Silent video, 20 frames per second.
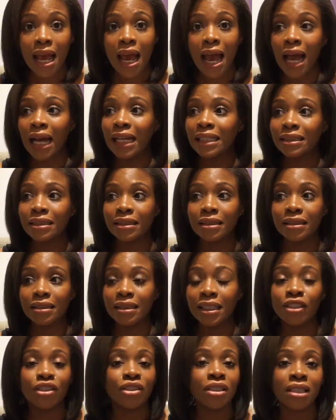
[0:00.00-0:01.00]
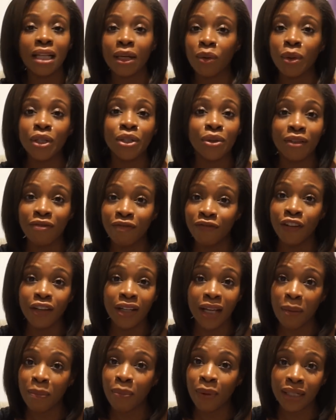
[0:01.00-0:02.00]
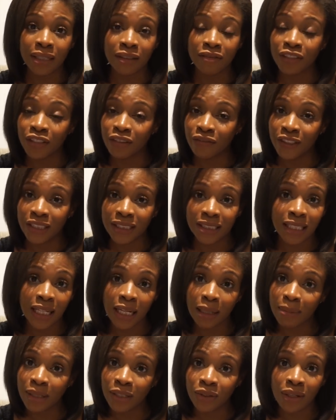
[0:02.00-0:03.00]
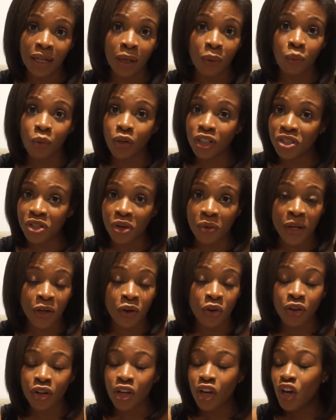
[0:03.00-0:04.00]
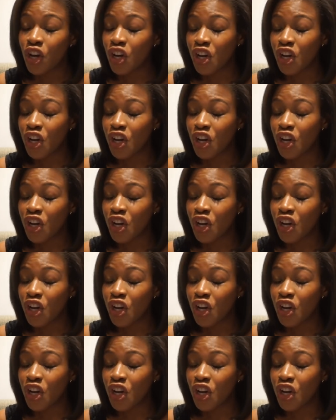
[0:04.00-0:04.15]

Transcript: And it's just like when you get pregnant for the first time and you're like, what is going on?